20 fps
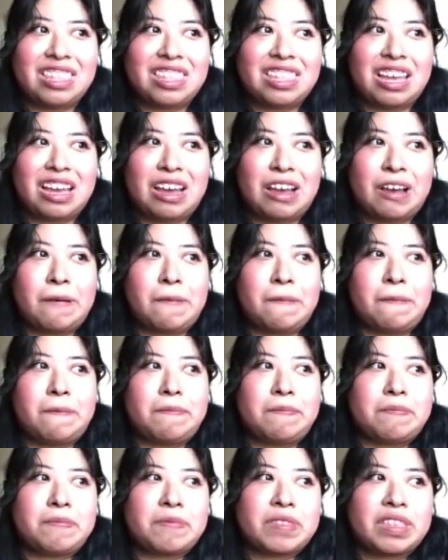
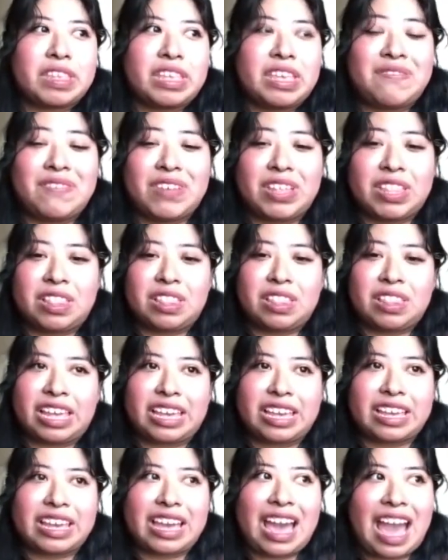even,
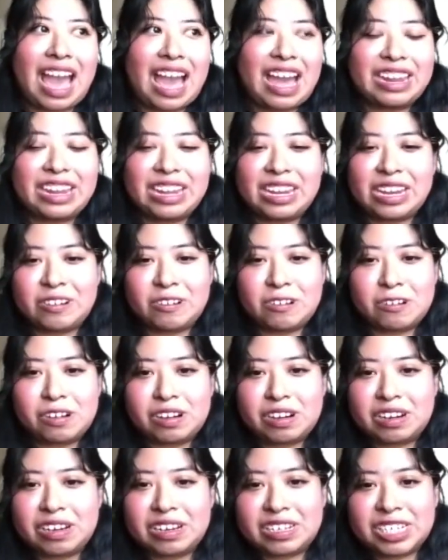like, had it or
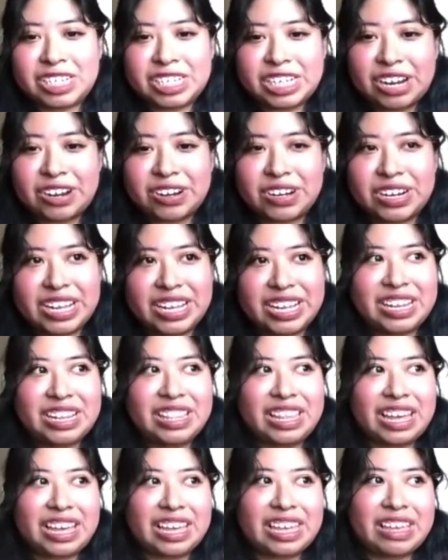shared it,
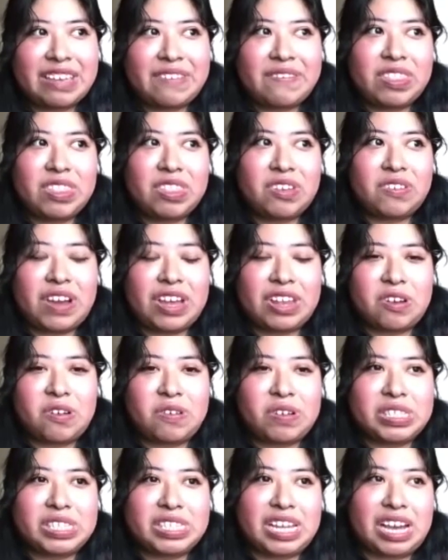like, even though I know
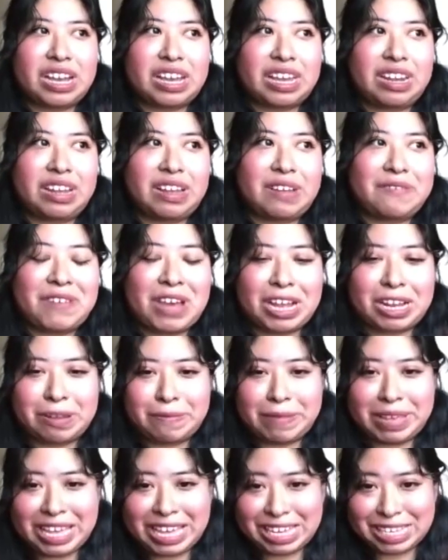it's not going to affect
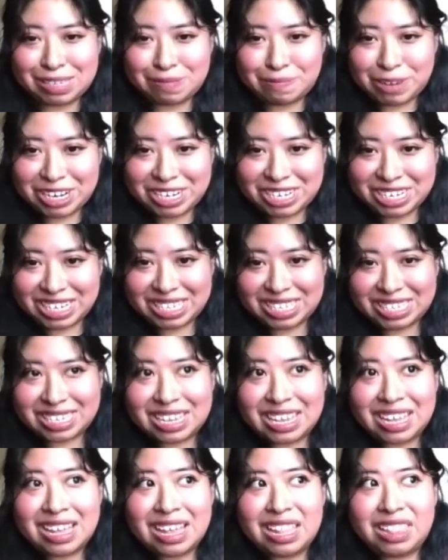me as much as
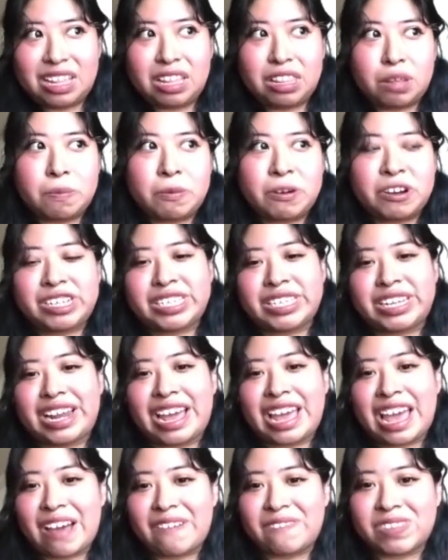another person, I
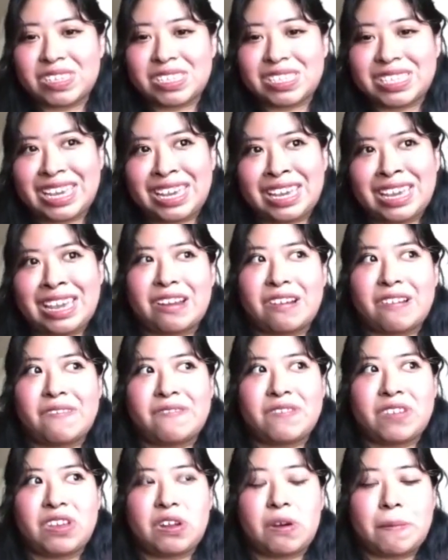have to take care of,
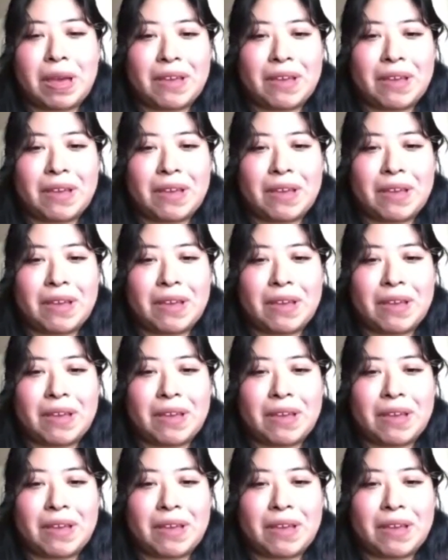you know, my